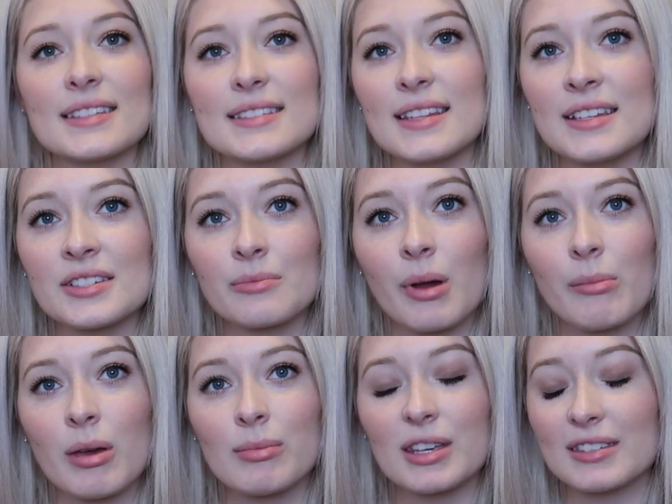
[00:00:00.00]
These are my
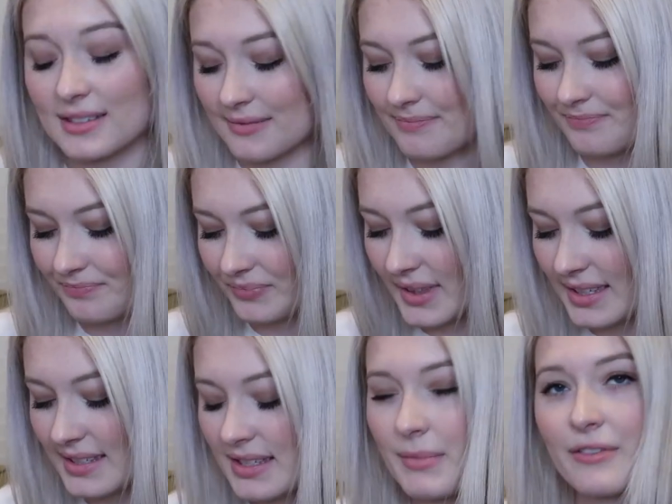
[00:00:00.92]
babies.
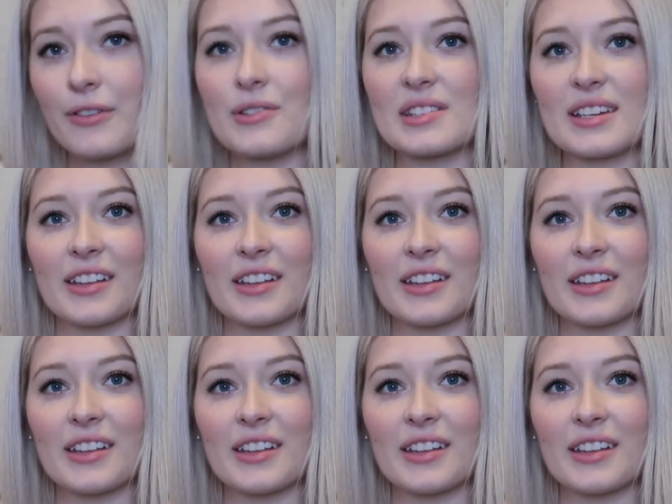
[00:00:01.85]
This is my Frozen